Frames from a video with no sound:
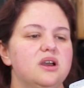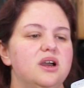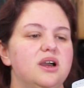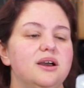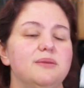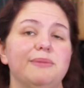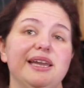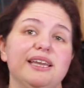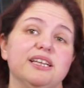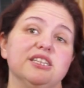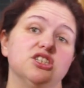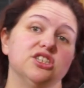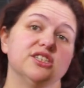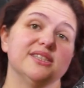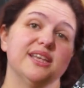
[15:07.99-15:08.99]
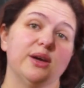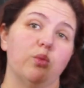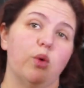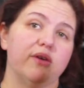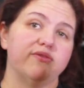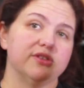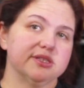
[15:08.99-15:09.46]
My kids just like
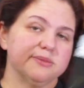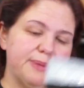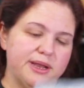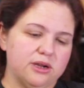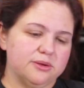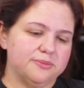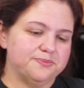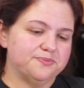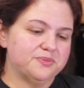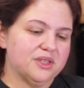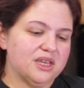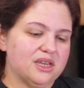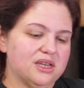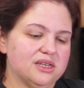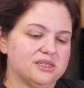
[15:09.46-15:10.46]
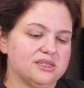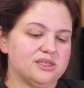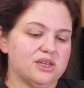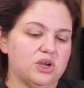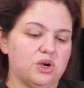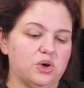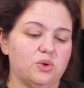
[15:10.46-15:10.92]
waffles better.
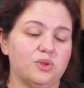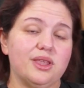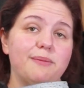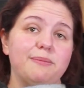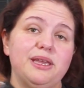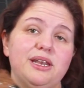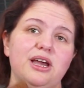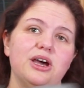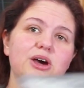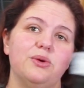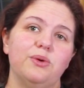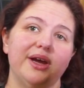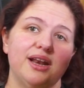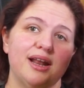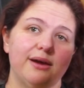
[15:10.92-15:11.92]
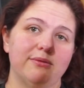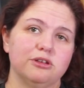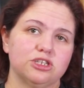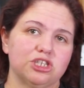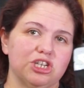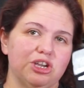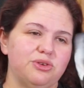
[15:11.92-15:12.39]
So let me know and I will
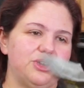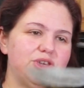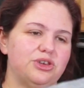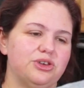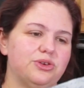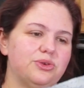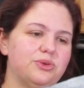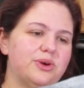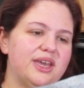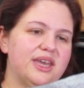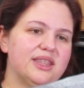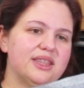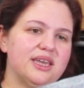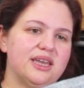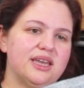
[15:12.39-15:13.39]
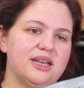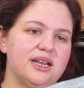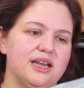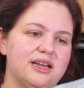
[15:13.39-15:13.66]
show you. And then